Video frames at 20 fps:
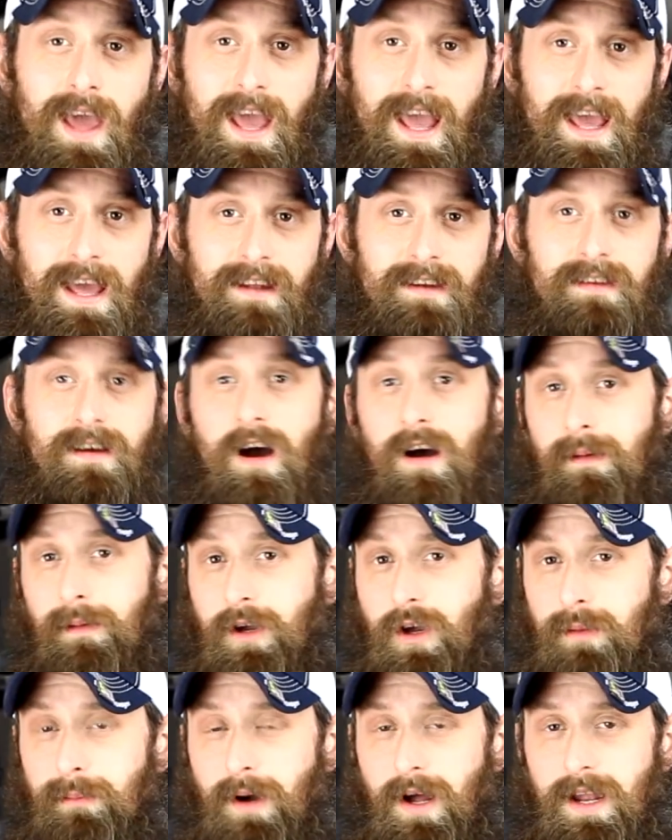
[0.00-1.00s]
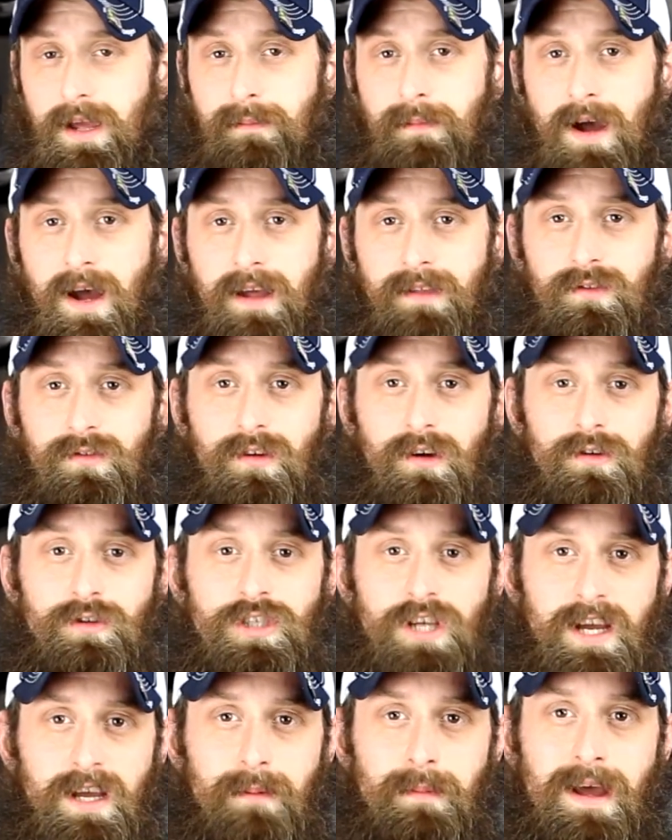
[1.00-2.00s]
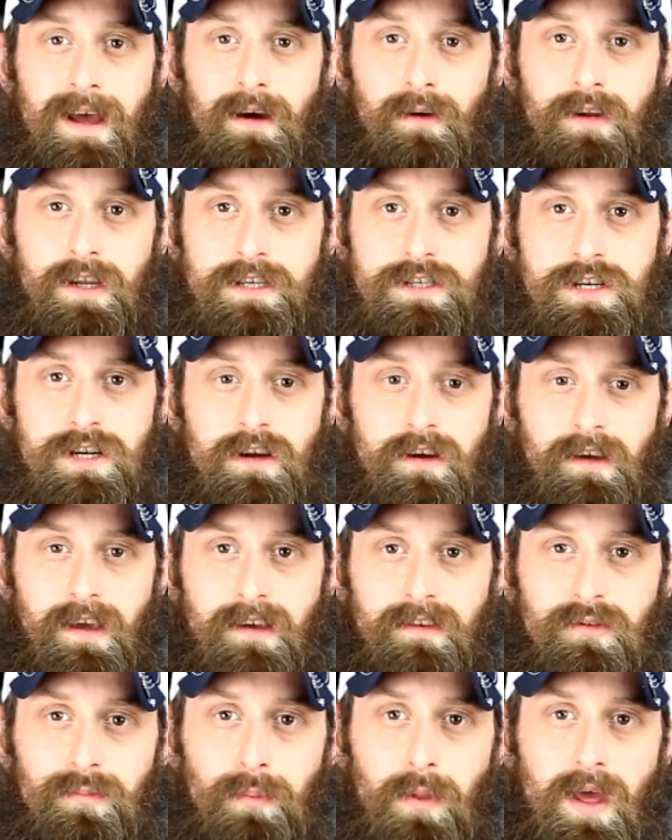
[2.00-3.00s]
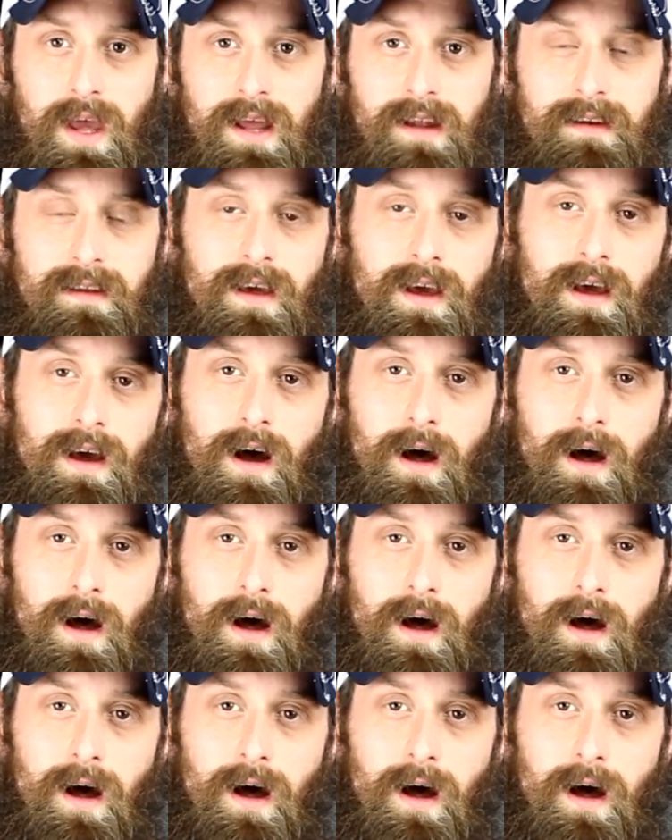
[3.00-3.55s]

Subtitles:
And a good buddy of mine, so check him out, Engineering Explained.